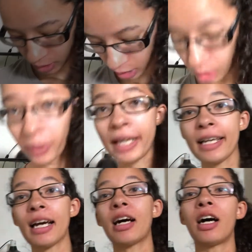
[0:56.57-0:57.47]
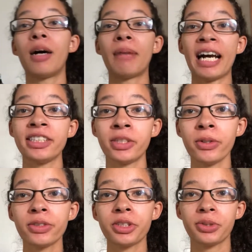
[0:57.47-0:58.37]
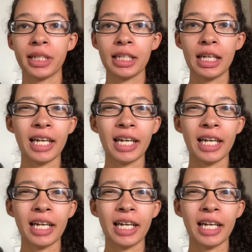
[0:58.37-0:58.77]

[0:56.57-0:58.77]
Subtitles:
So the way I chose to treat it,